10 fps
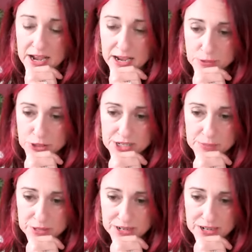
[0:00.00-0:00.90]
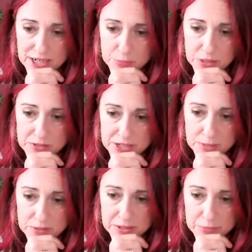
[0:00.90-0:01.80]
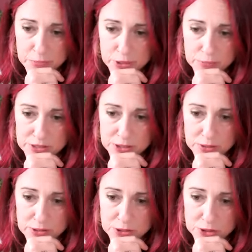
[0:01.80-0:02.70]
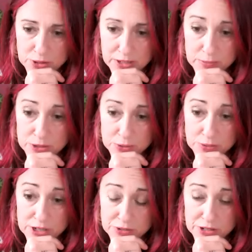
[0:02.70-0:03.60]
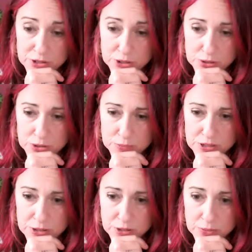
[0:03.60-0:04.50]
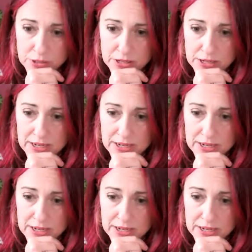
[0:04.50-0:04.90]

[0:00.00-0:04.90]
I'm choosing my highest path timeline. I'm putting my soul in control. I'm surrendering control to my soul.